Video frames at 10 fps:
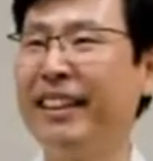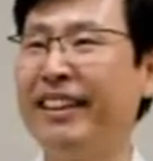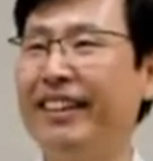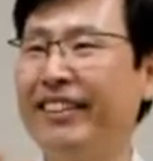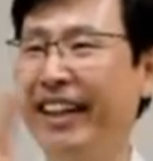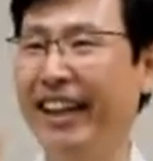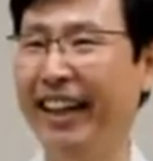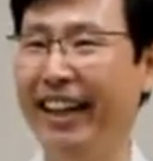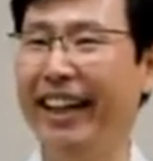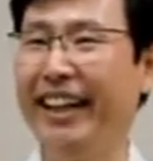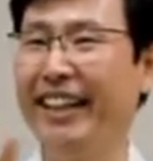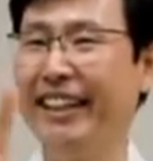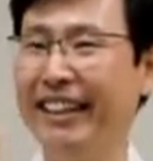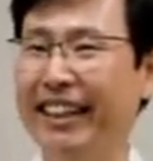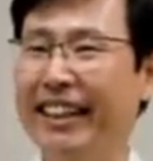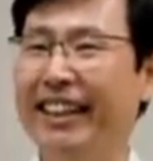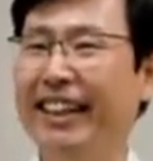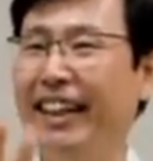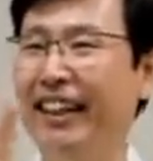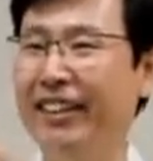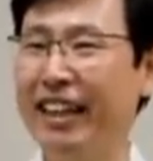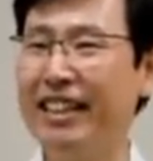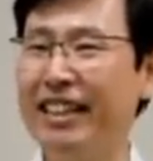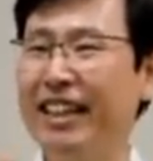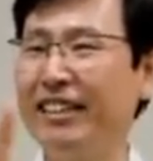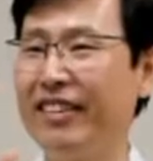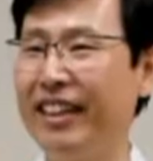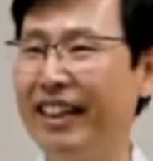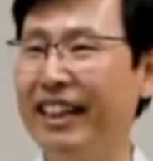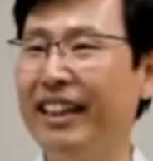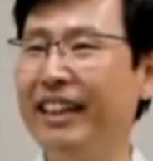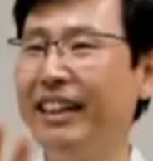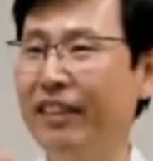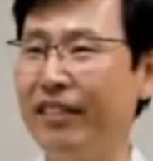Okay. Now Cassandra